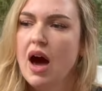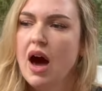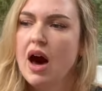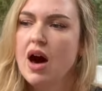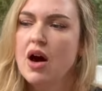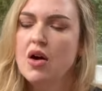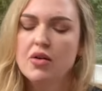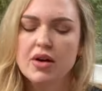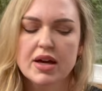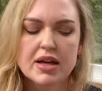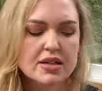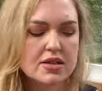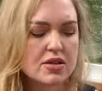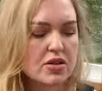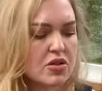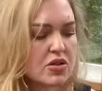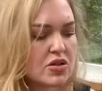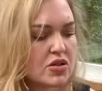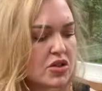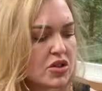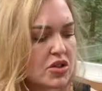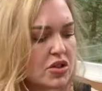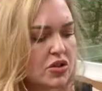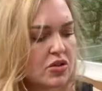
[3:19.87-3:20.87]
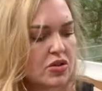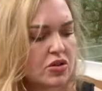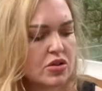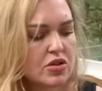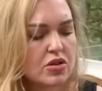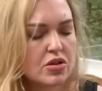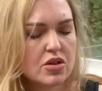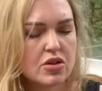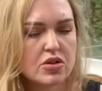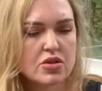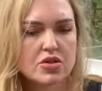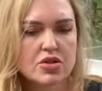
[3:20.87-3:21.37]
Okay, so there's
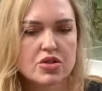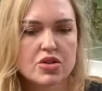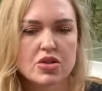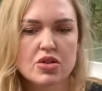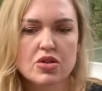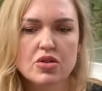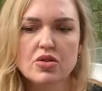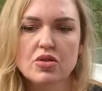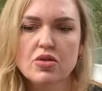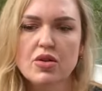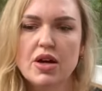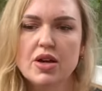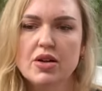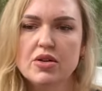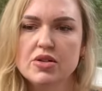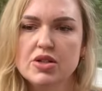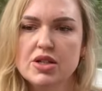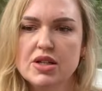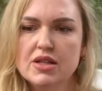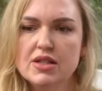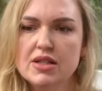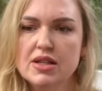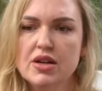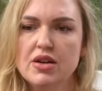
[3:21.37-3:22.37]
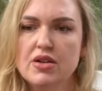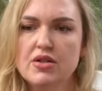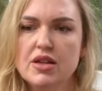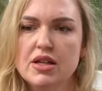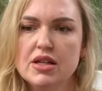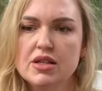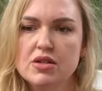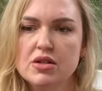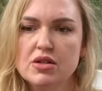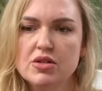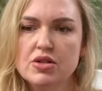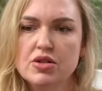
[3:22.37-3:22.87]
two energies here.
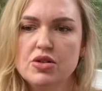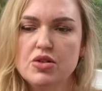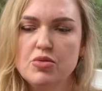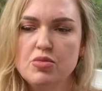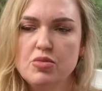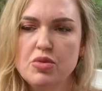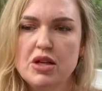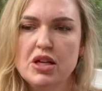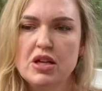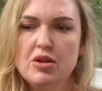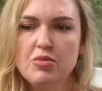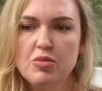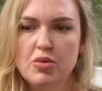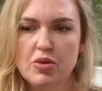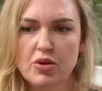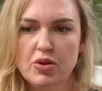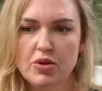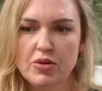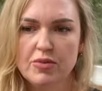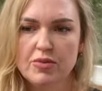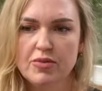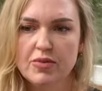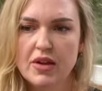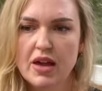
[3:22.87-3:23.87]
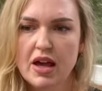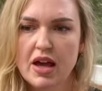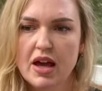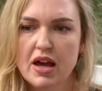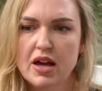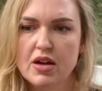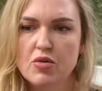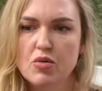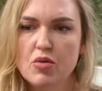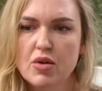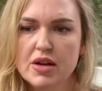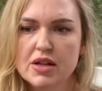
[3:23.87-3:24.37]
These are two people,
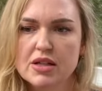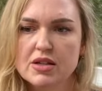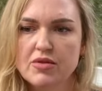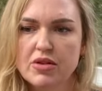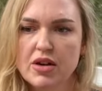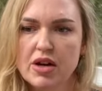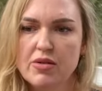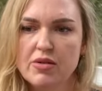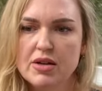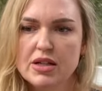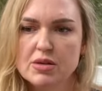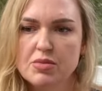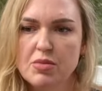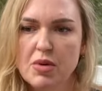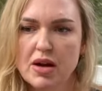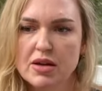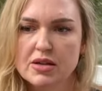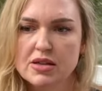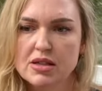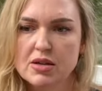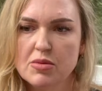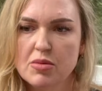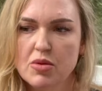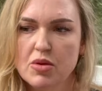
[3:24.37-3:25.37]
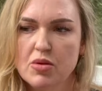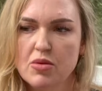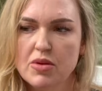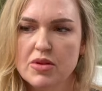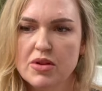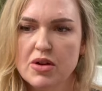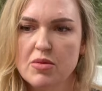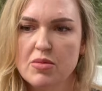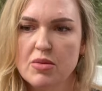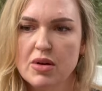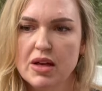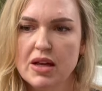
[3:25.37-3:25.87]
and one is very responsible with
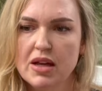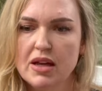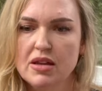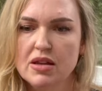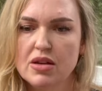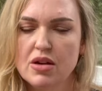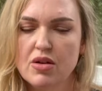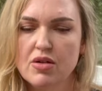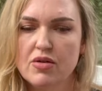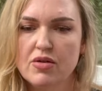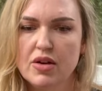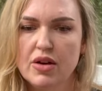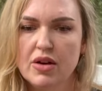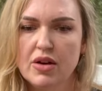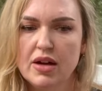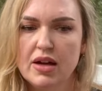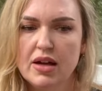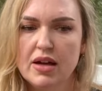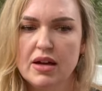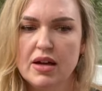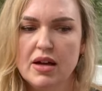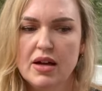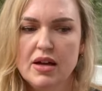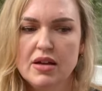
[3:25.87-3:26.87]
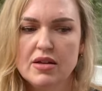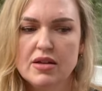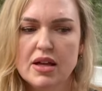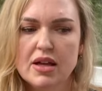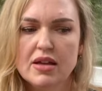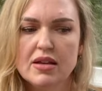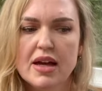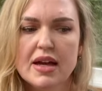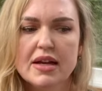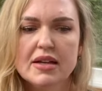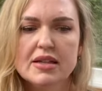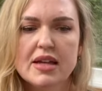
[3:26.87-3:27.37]
their money. They
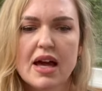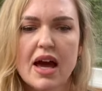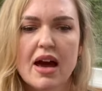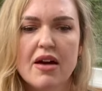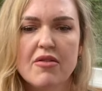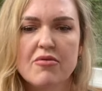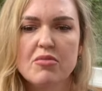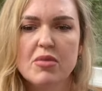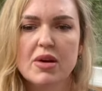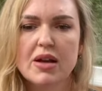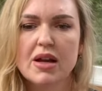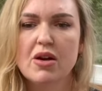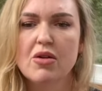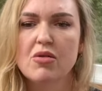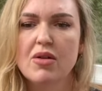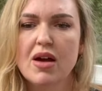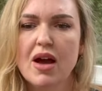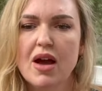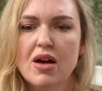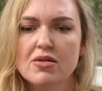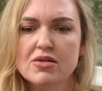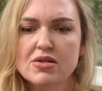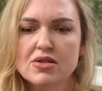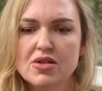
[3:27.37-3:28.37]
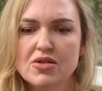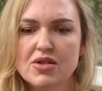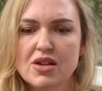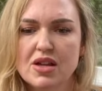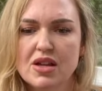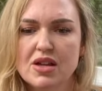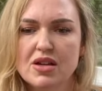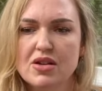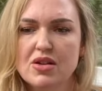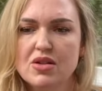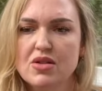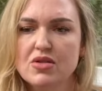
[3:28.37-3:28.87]
like to have money around so they
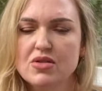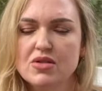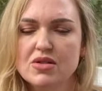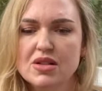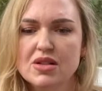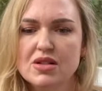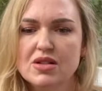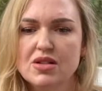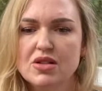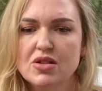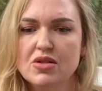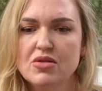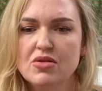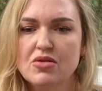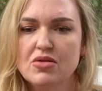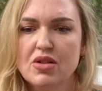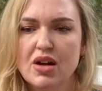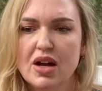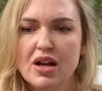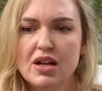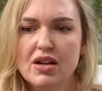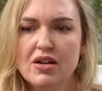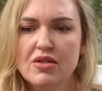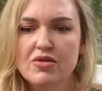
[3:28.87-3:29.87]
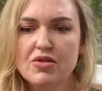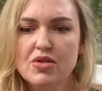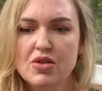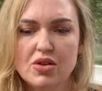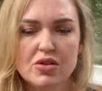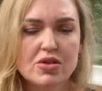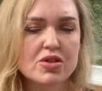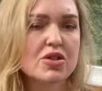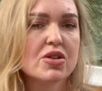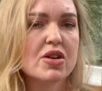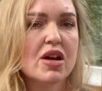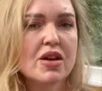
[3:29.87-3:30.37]
can use it to kind of
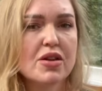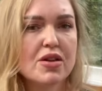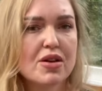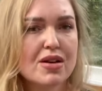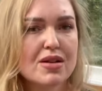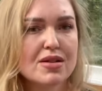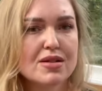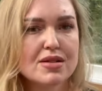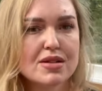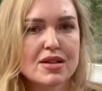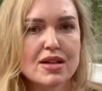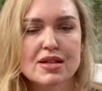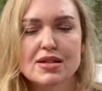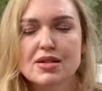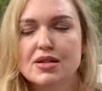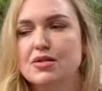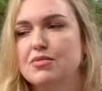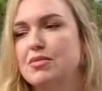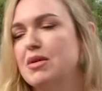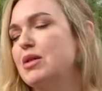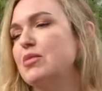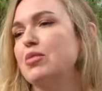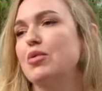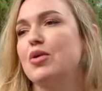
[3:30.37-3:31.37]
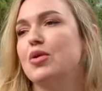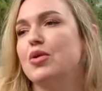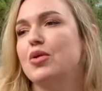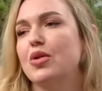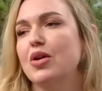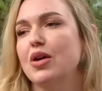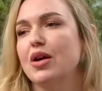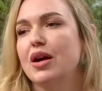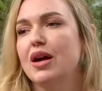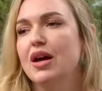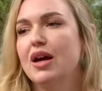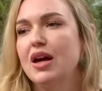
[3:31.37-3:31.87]
nurture others. These are people who
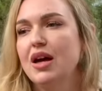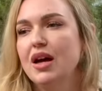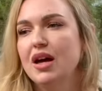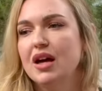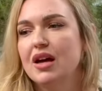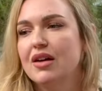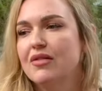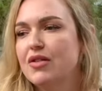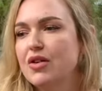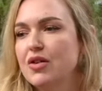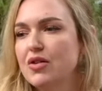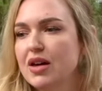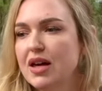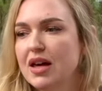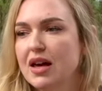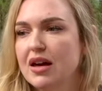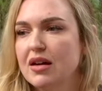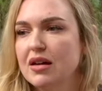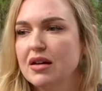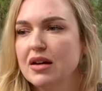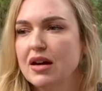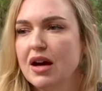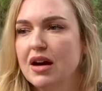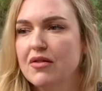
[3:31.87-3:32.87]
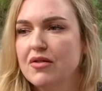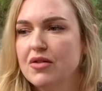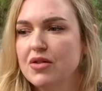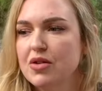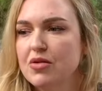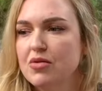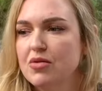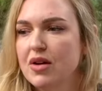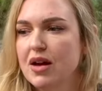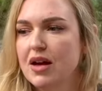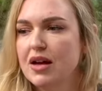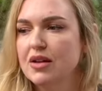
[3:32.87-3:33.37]
are, if you can't cover
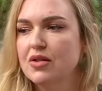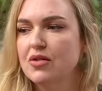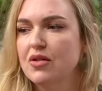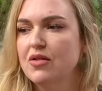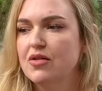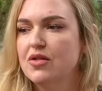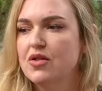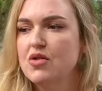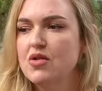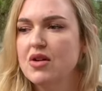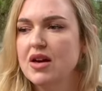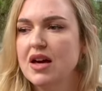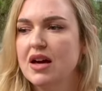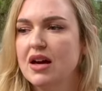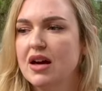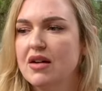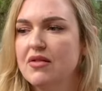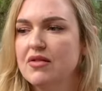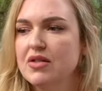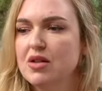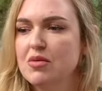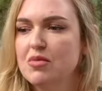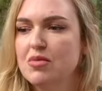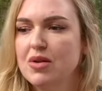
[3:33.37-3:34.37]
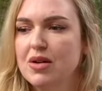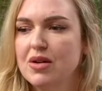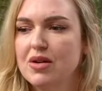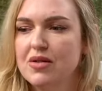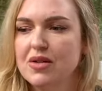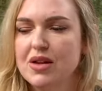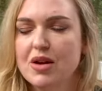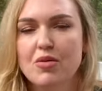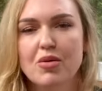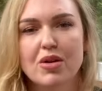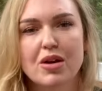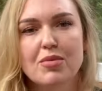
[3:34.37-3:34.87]
the rent or if you can't cover the bill,
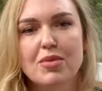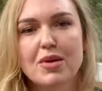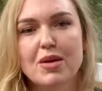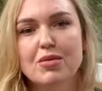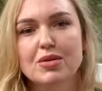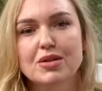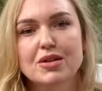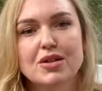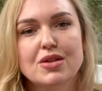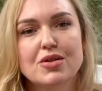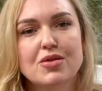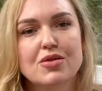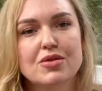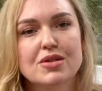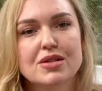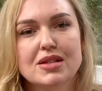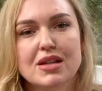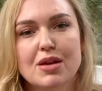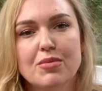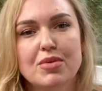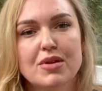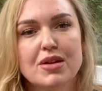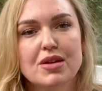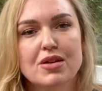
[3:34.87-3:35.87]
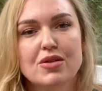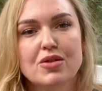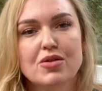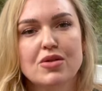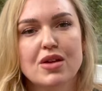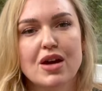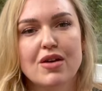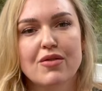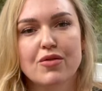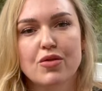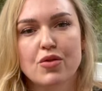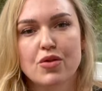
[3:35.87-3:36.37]
they want to be able to step in and do
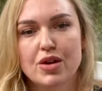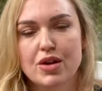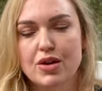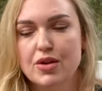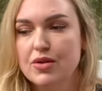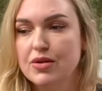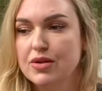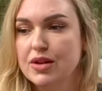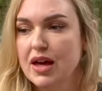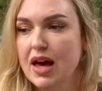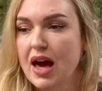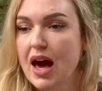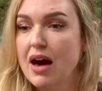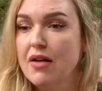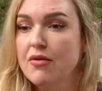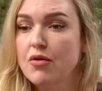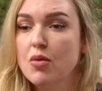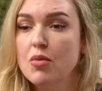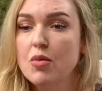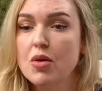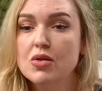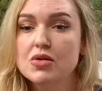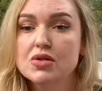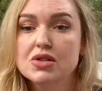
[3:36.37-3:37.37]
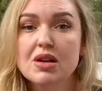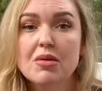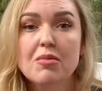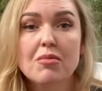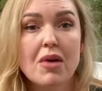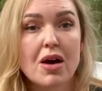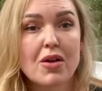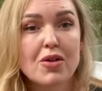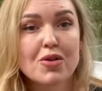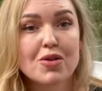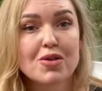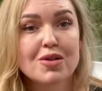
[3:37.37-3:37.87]
that for you. They have almost a
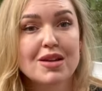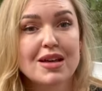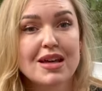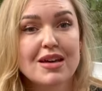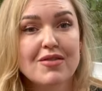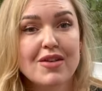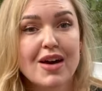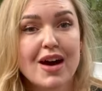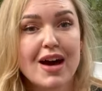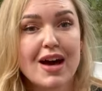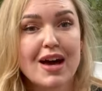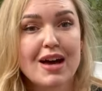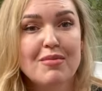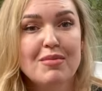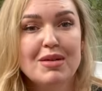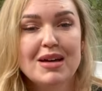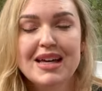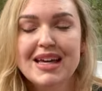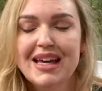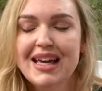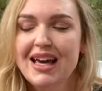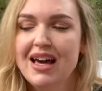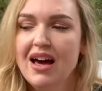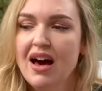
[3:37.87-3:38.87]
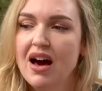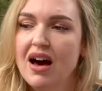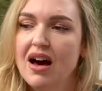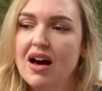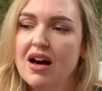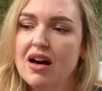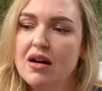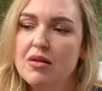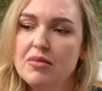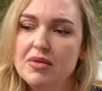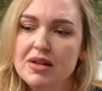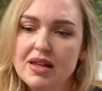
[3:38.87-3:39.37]
motherly vibe,
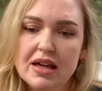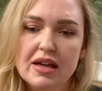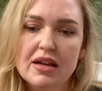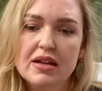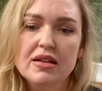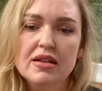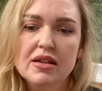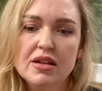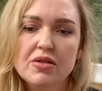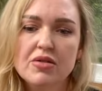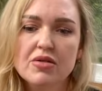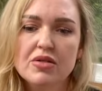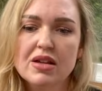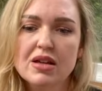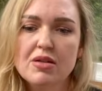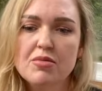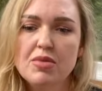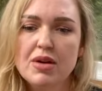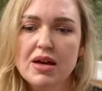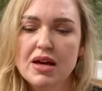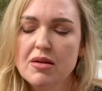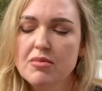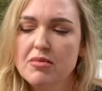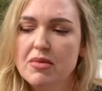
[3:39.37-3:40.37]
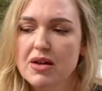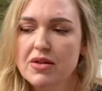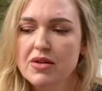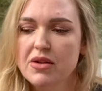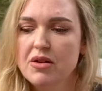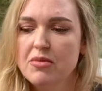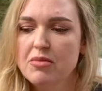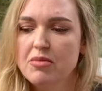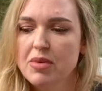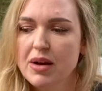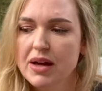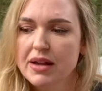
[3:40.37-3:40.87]
and they can literally be a mother,
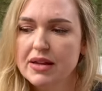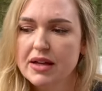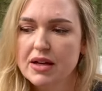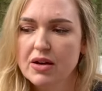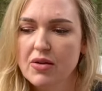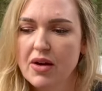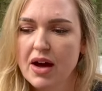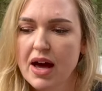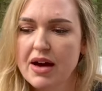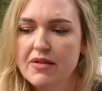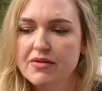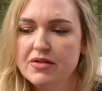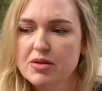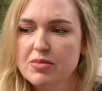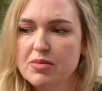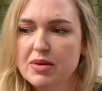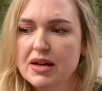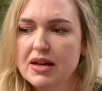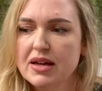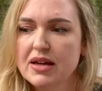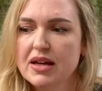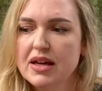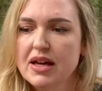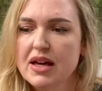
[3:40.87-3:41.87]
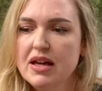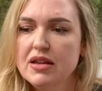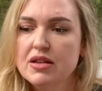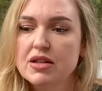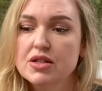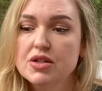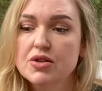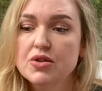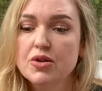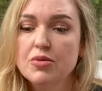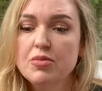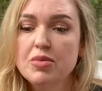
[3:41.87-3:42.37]
but they don't have to be.
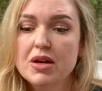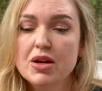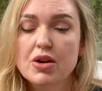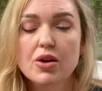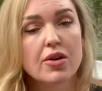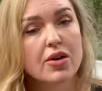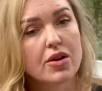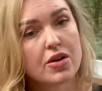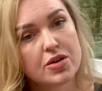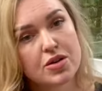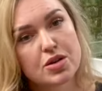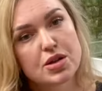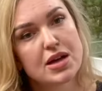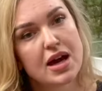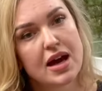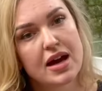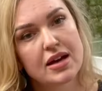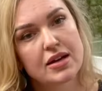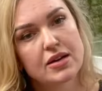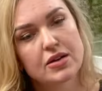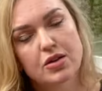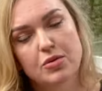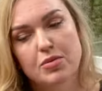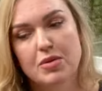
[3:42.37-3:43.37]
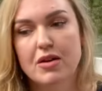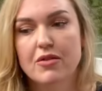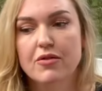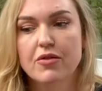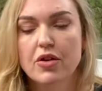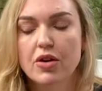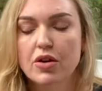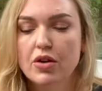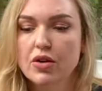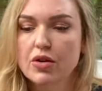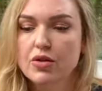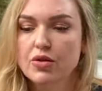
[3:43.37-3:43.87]
This could be an earth sign. It could be a
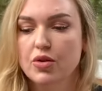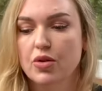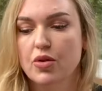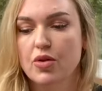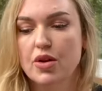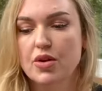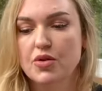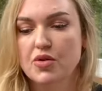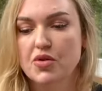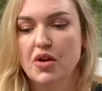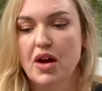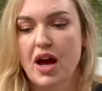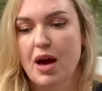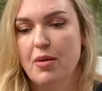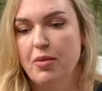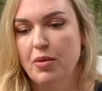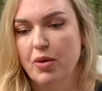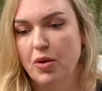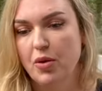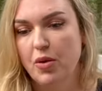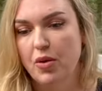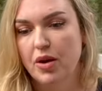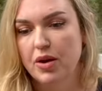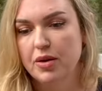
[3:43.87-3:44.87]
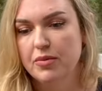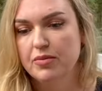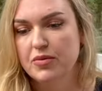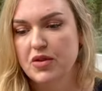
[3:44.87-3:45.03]
Virgo, Taurus, or Capricorn.